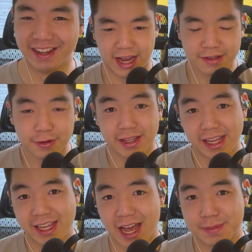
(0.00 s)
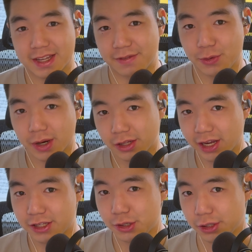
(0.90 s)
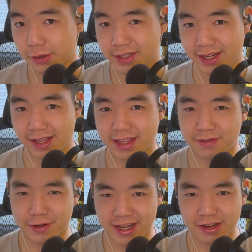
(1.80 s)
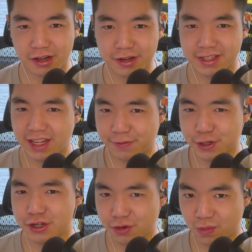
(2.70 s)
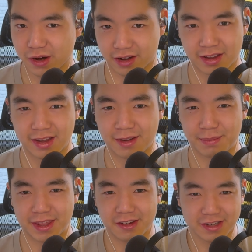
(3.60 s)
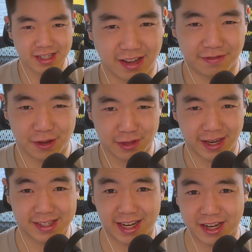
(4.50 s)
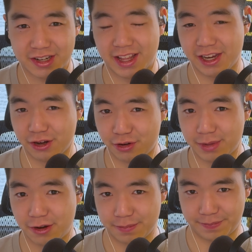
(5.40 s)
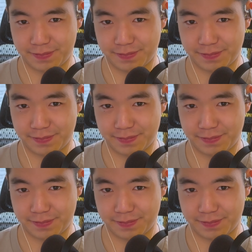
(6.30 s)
As for the keycaps, if you aren't looking too closely, then for $10 they for sure work, but there are just a few things that I should let you know about.